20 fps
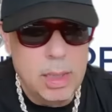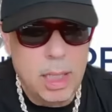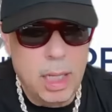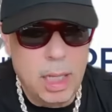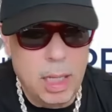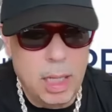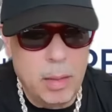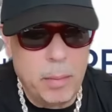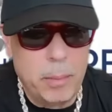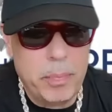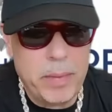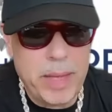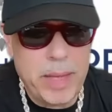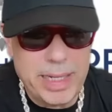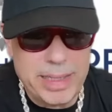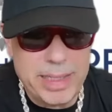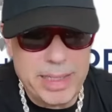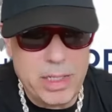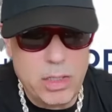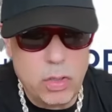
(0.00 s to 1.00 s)

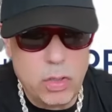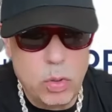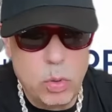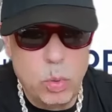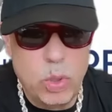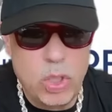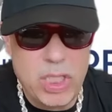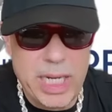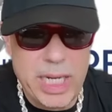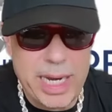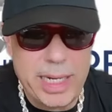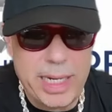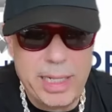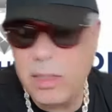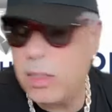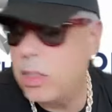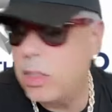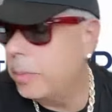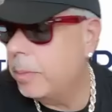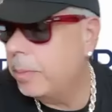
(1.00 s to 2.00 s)
And things do
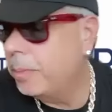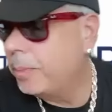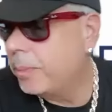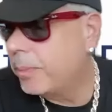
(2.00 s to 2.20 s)
change.